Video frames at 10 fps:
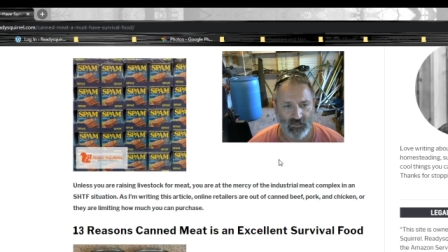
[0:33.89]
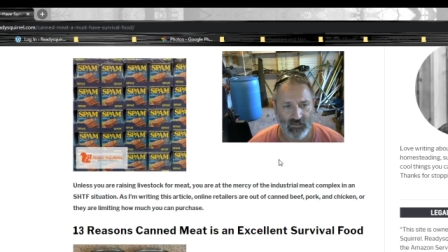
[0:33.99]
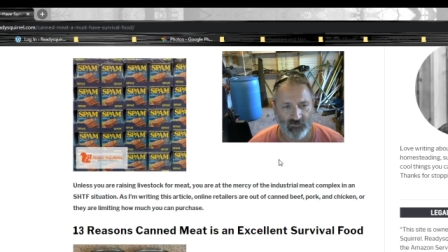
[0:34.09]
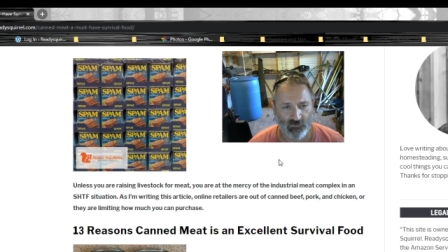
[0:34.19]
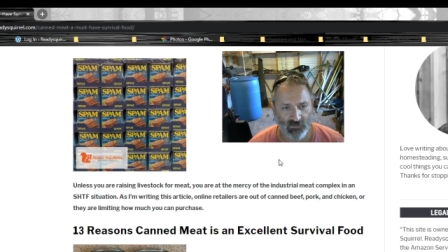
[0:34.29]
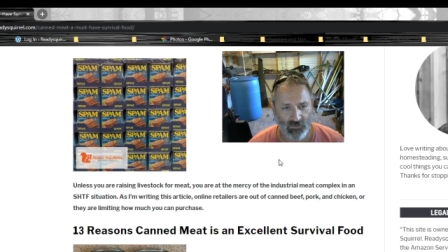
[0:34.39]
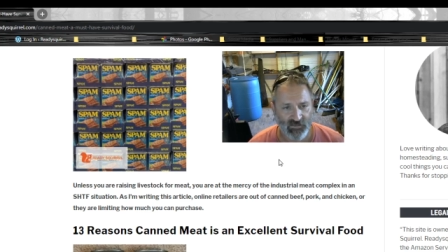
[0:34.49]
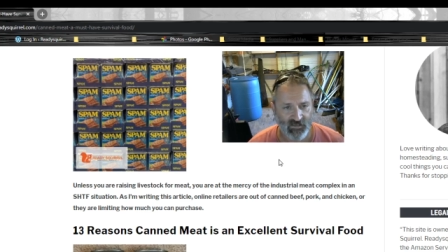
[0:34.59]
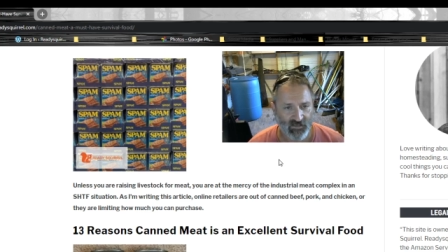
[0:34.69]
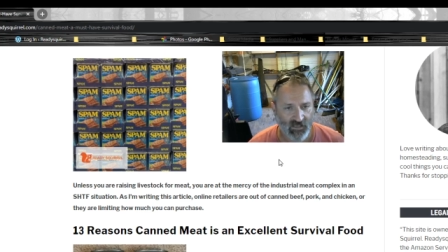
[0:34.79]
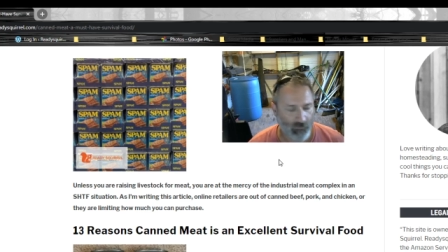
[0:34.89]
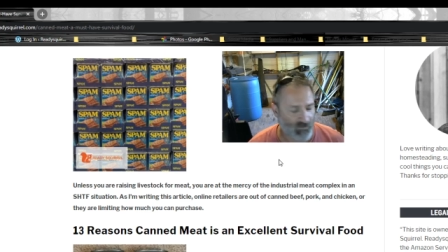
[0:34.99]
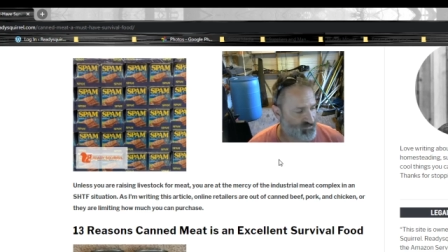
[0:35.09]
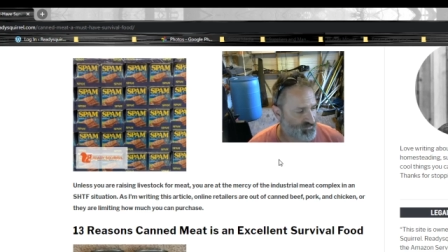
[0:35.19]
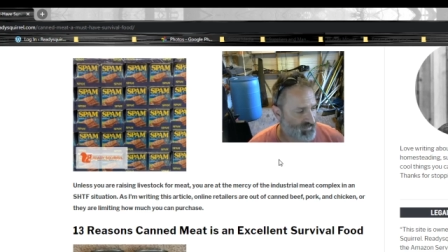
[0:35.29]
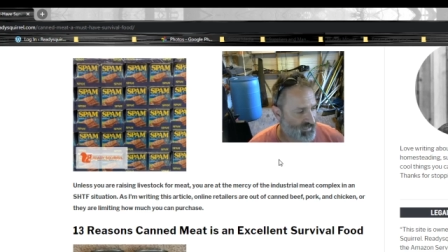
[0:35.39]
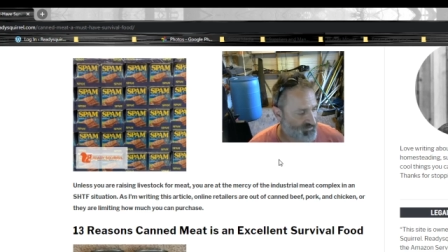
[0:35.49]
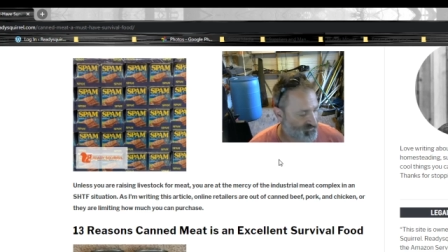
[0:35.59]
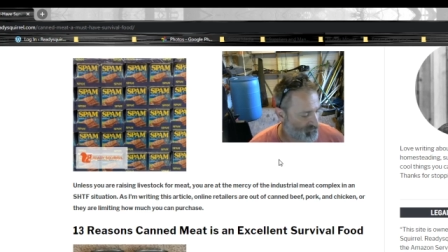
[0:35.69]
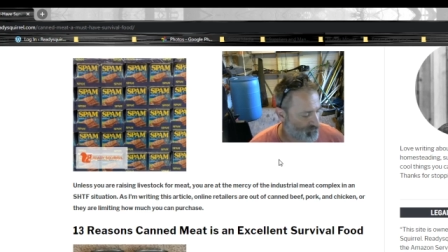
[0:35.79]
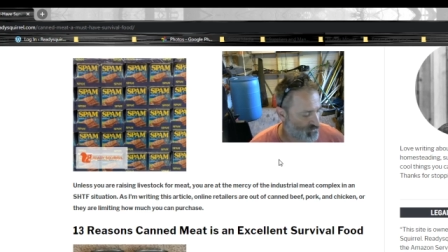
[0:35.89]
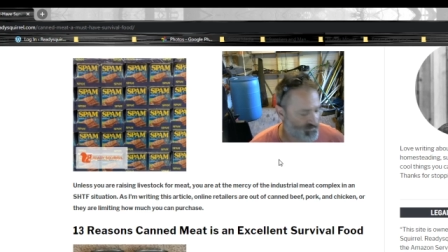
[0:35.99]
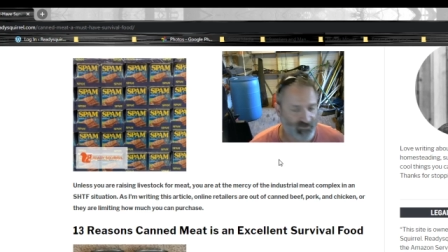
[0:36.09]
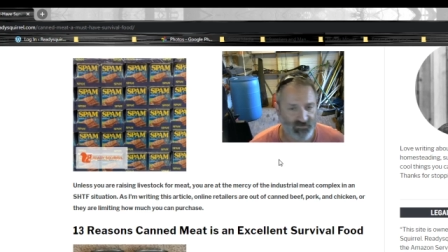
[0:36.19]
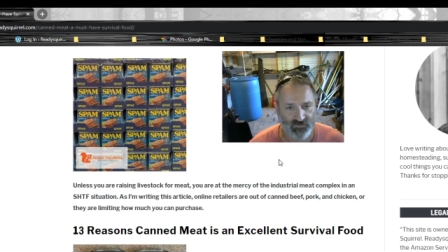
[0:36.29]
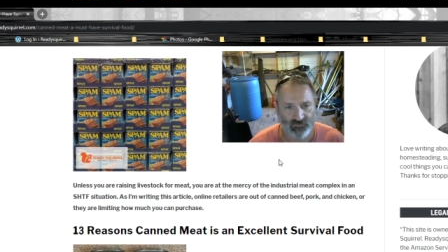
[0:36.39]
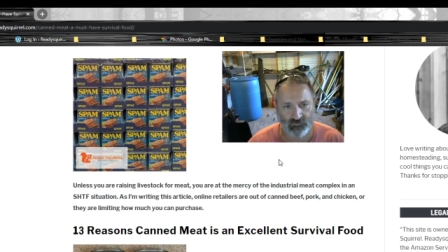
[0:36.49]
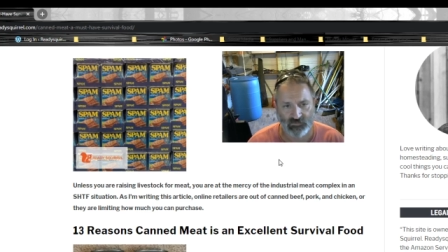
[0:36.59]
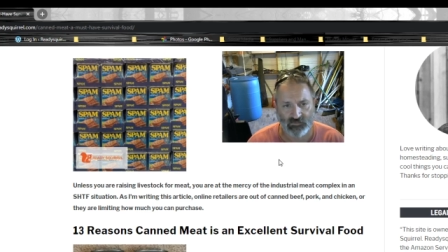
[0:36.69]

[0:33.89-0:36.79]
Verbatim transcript: uh, they're limiting how much you can actually purchase.